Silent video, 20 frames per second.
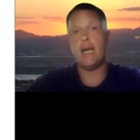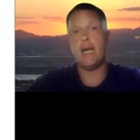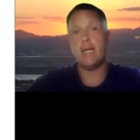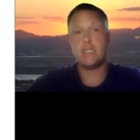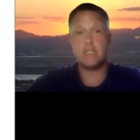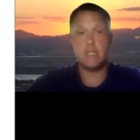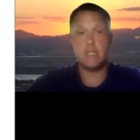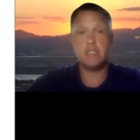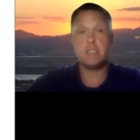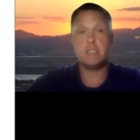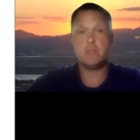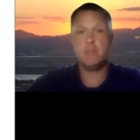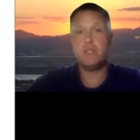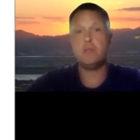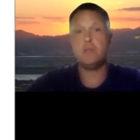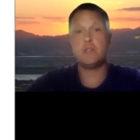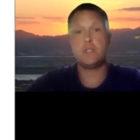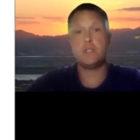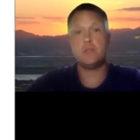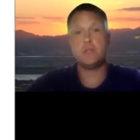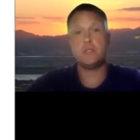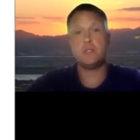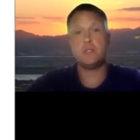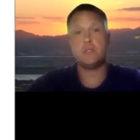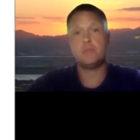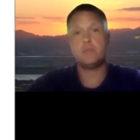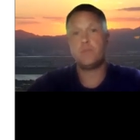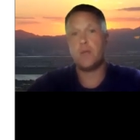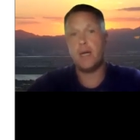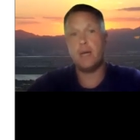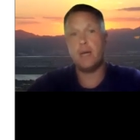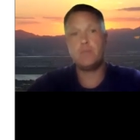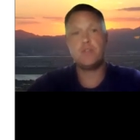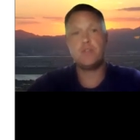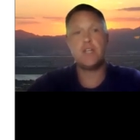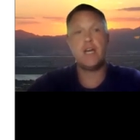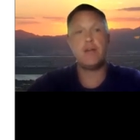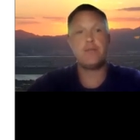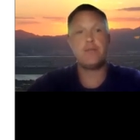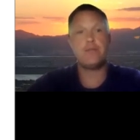It's nice to meet you, Susan. I'm
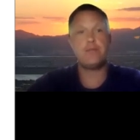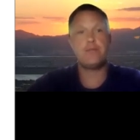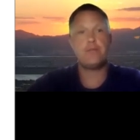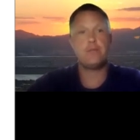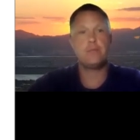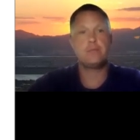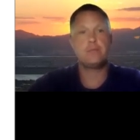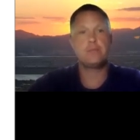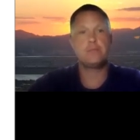Jeff.